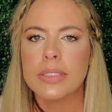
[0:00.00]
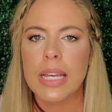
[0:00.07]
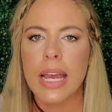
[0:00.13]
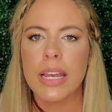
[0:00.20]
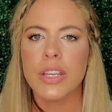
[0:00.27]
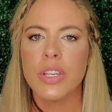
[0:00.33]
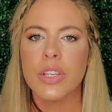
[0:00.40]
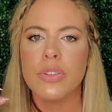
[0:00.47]

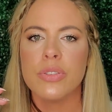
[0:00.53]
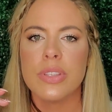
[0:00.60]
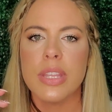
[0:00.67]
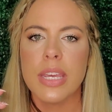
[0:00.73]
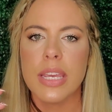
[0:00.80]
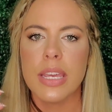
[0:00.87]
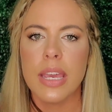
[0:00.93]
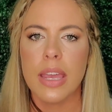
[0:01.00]
I use the
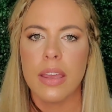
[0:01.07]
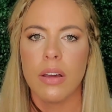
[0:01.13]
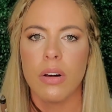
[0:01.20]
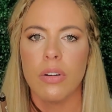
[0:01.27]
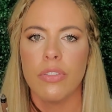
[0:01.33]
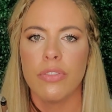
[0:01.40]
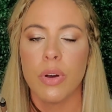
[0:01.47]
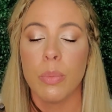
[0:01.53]

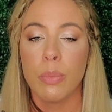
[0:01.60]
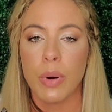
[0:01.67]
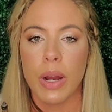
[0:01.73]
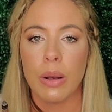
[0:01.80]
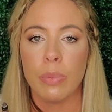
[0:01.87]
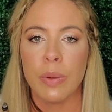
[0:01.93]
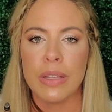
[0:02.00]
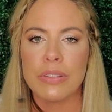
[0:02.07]
e.l.f.
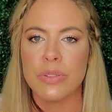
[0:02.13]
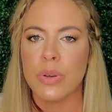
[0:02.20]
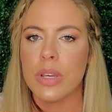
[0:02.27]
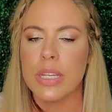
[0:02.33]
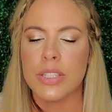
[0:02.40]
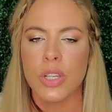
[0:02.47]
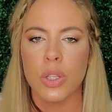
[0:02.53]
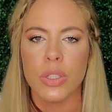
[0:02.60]
brow pencil.
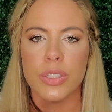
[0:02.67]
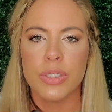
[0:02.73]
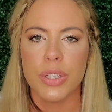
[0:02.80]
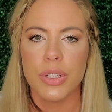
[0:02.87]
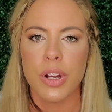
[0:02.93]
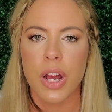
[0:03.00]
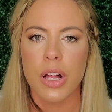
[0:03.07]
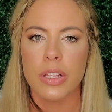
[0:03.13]
It's only
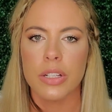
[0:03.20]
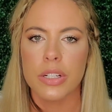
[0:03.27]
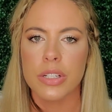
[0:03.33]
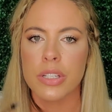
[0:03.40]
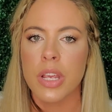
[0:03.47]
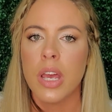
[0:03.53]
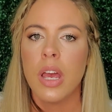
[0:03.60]
$2.